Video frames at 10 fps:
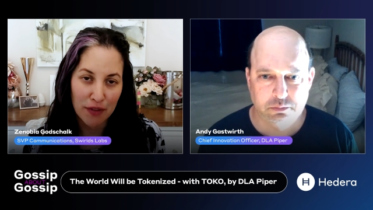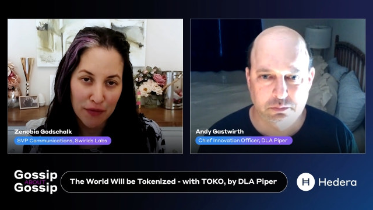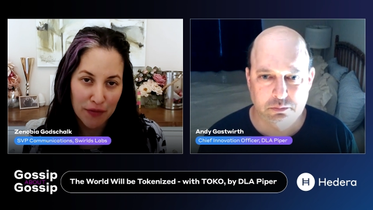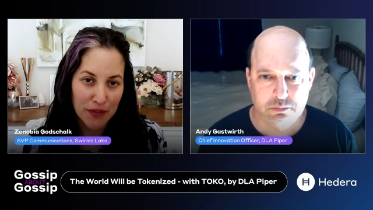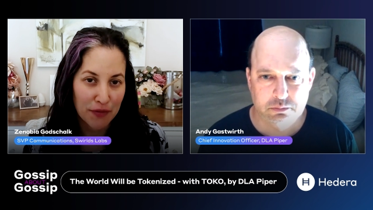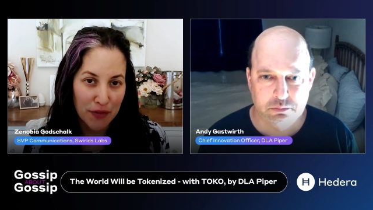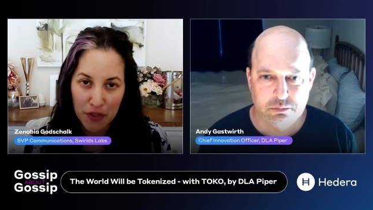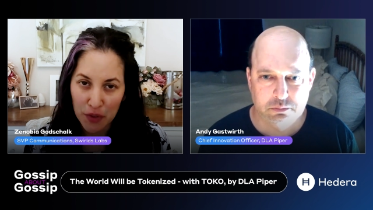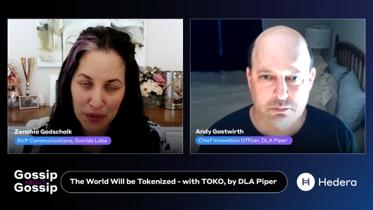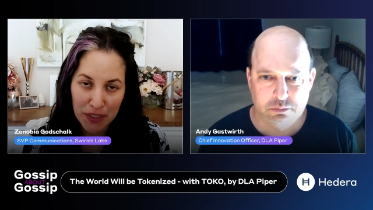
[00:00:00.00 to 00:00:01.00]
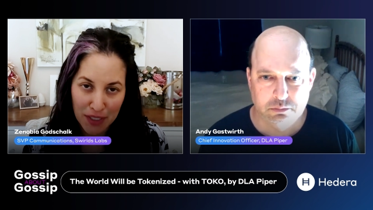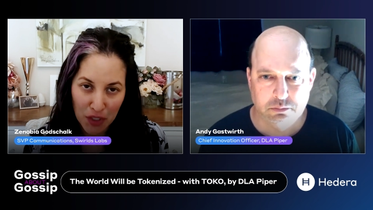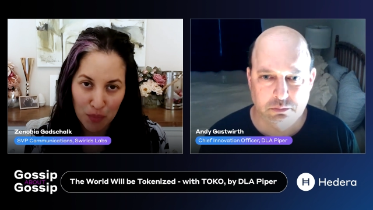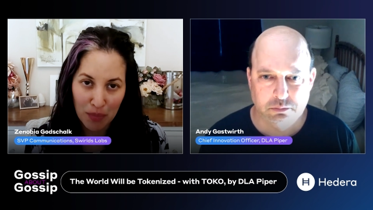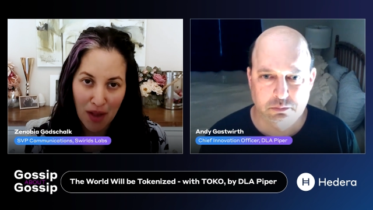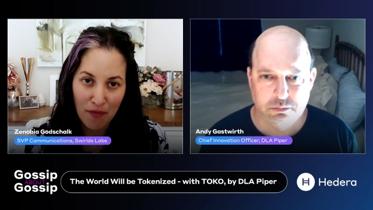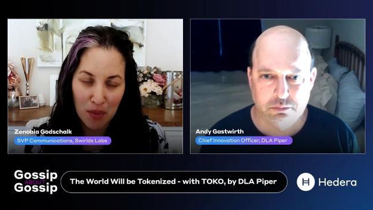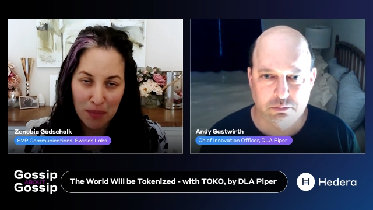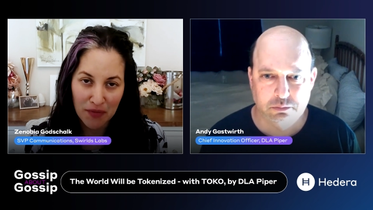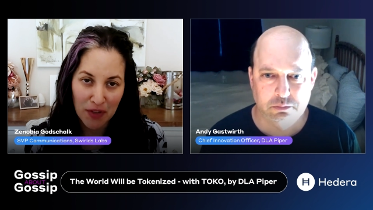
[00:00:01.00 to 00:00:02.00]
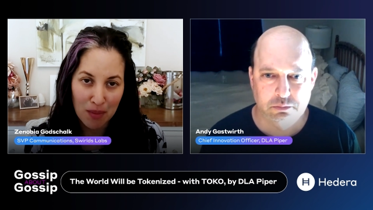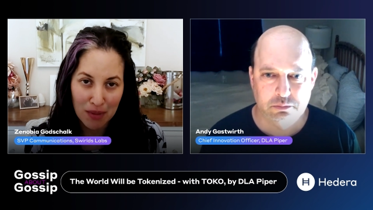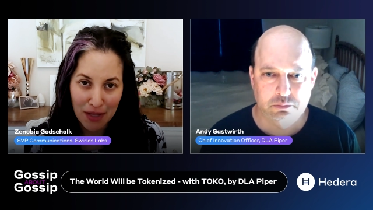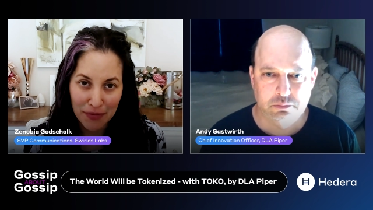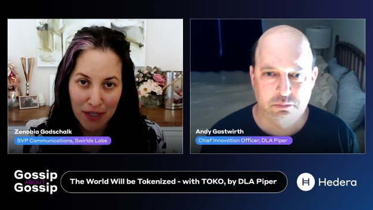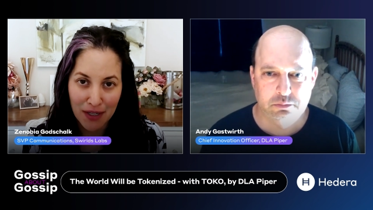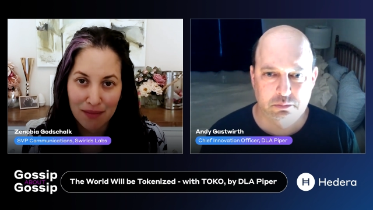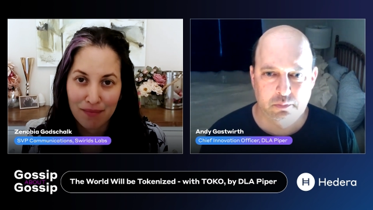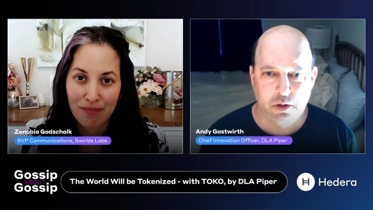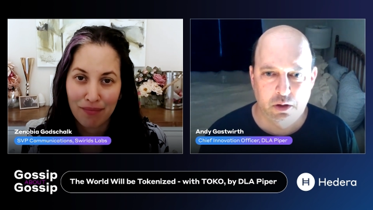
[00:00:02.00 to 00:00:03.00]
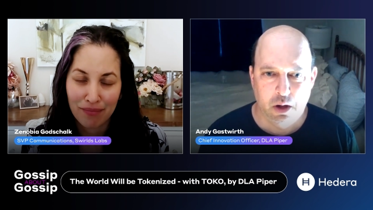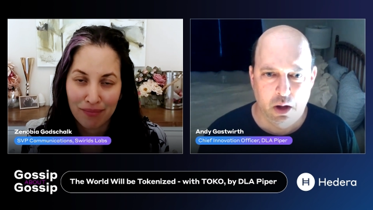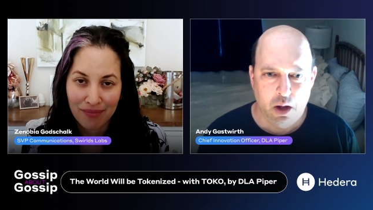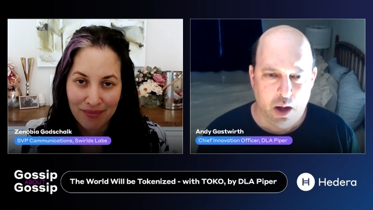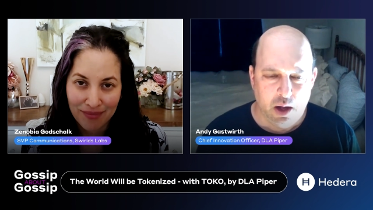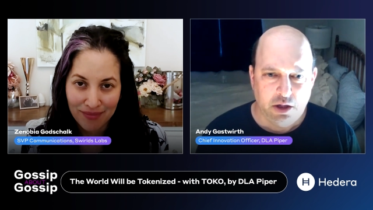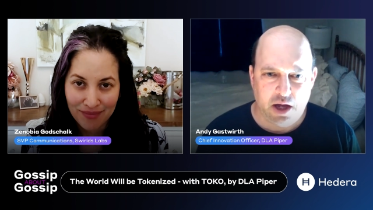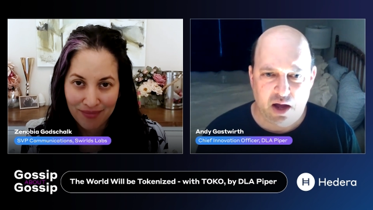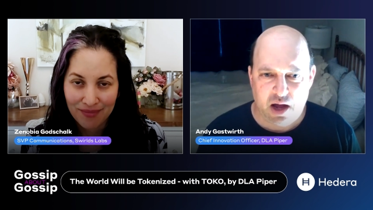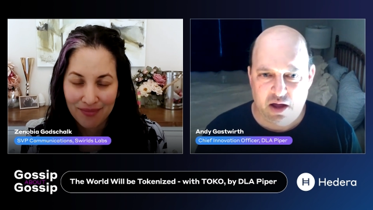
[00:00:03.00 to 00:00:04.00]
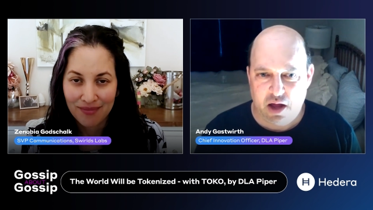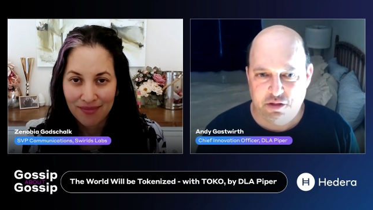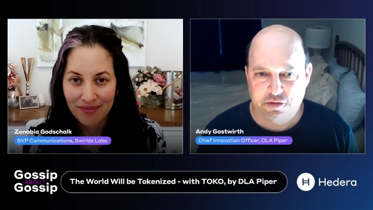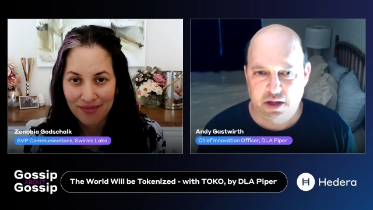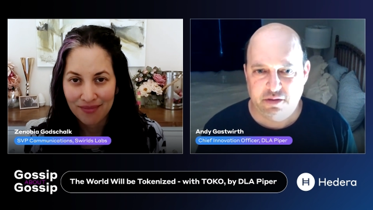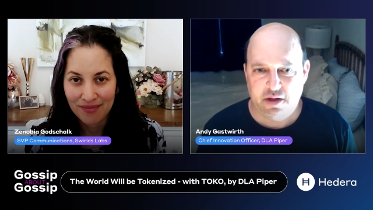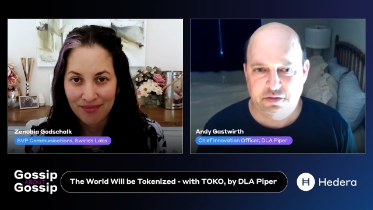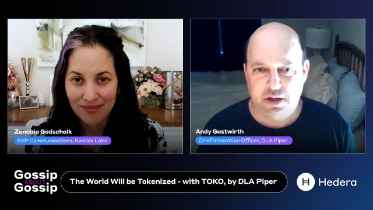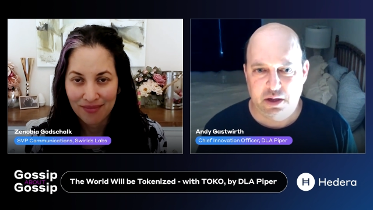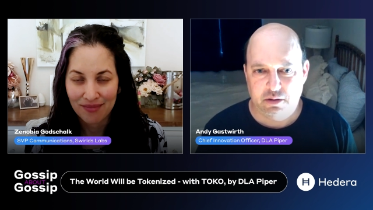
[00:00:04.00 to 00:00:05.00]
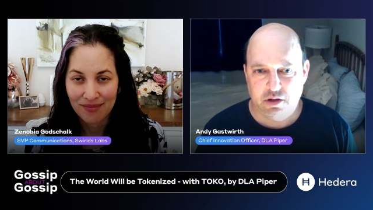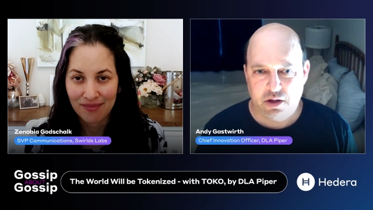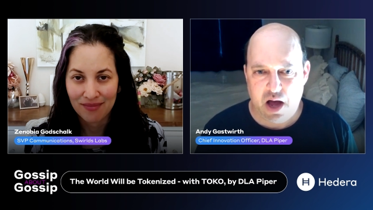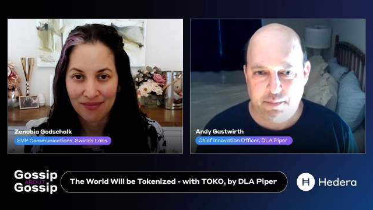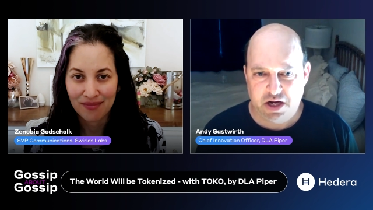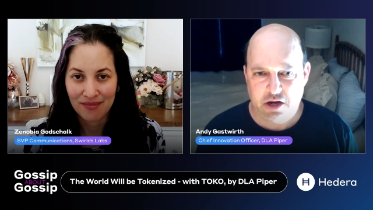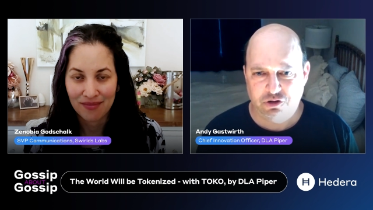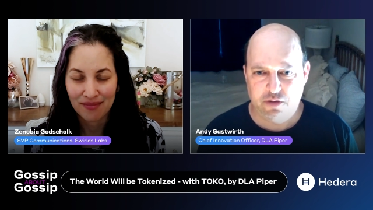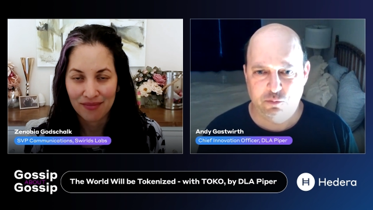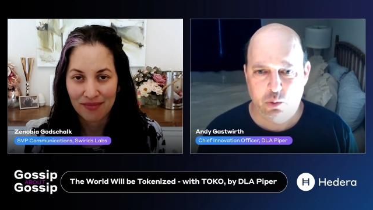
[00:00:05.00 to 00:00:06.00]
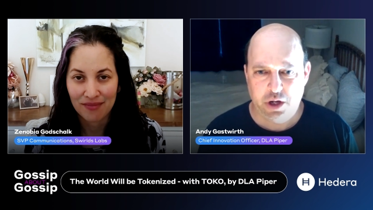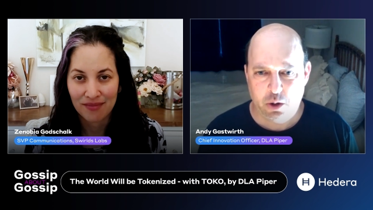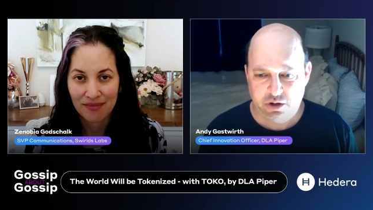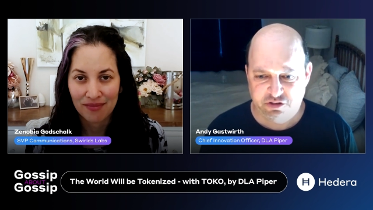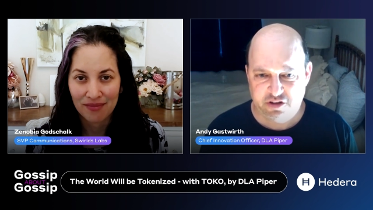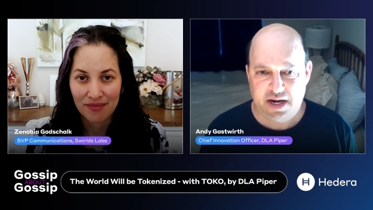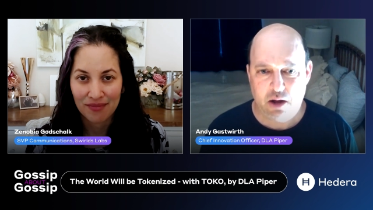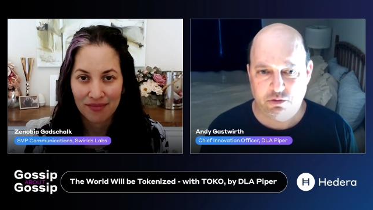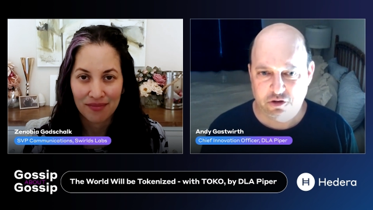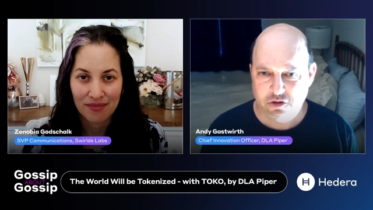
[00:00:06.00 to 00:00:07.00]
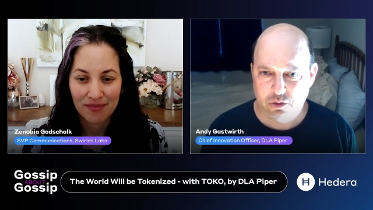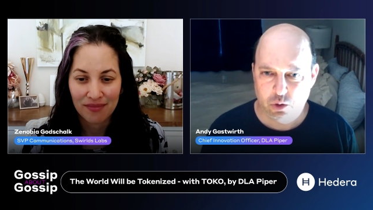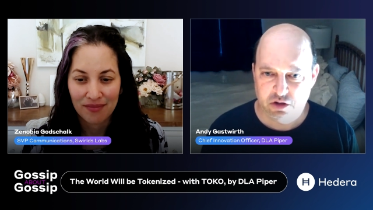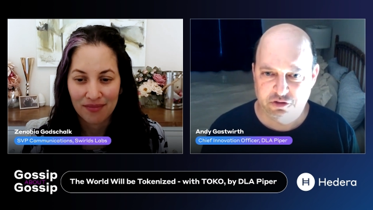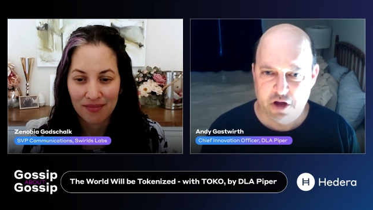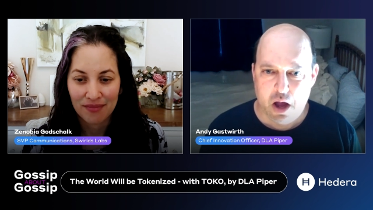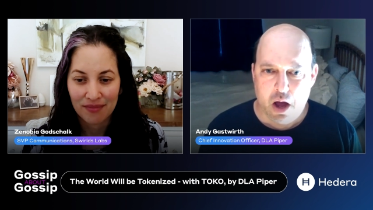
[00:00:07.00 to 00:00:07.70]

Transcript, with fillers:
Speaker 1: of different tokenization platforms available out there.
Speaker 2: Yeah, I, I think that the, the combination of what we always set out to do was